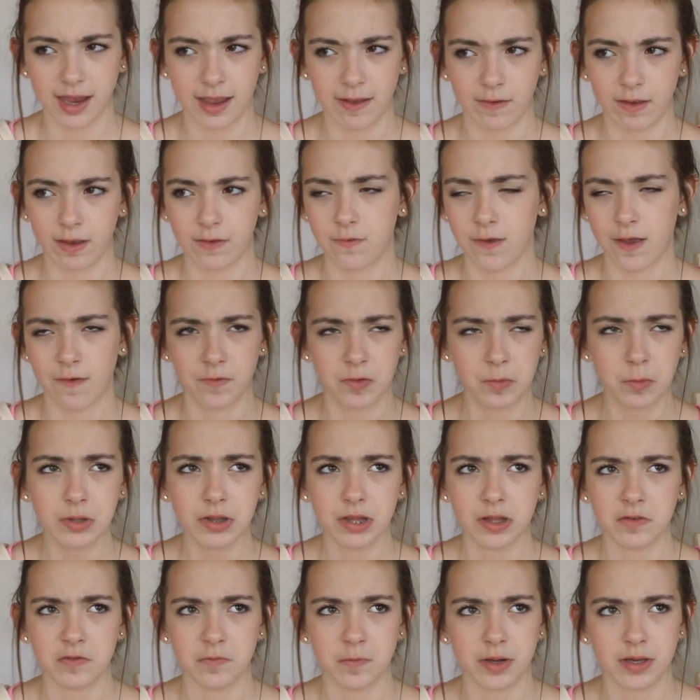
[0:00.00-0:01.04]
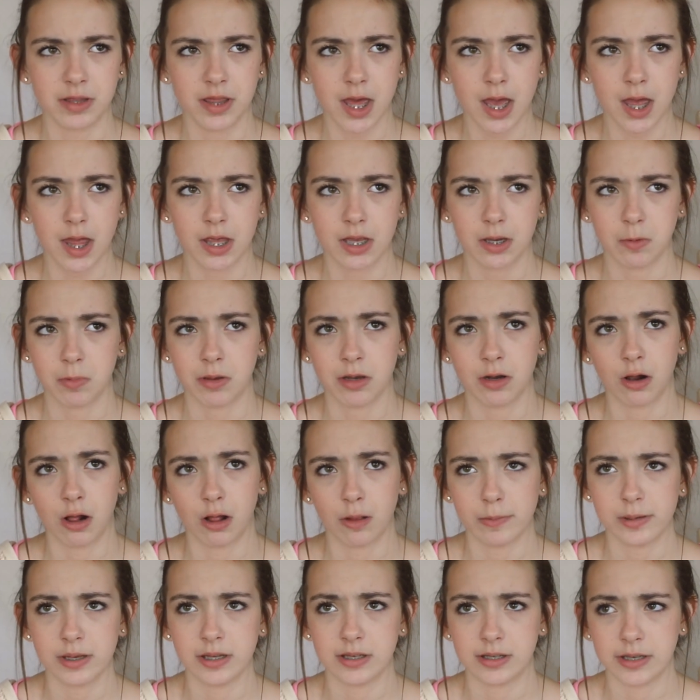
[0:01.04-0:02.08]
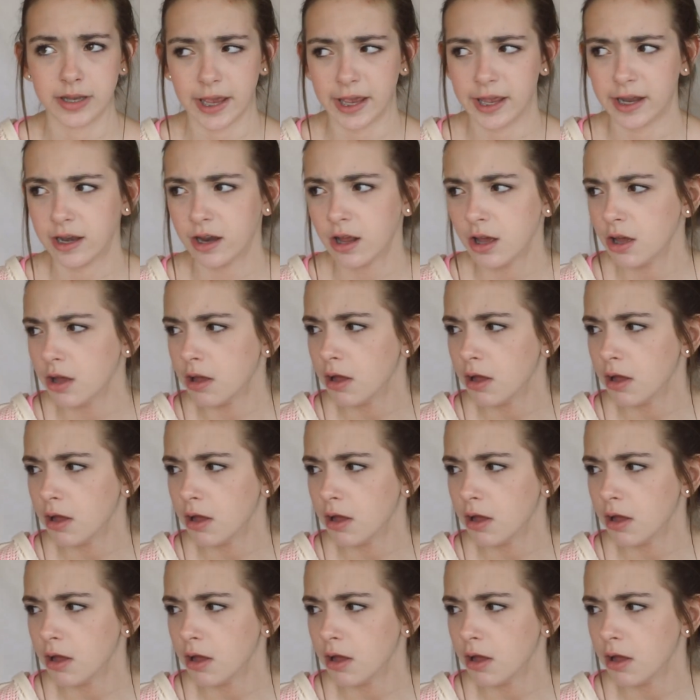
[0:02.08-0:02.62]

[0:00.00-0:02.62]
if everyone lived by that, like, we'd all be dead.